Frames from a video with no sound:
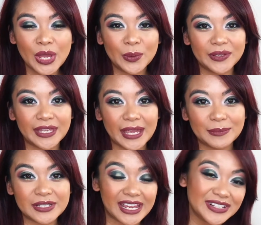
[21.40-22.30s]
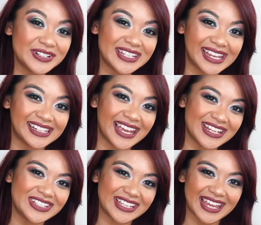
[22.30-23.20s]
with the aim to entertain,
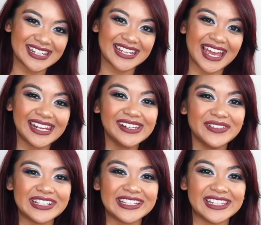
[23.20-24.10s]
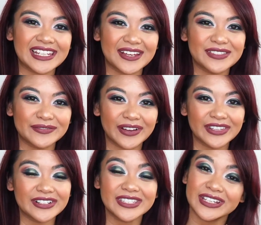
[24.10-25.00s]
educate, and enrich the lives of others.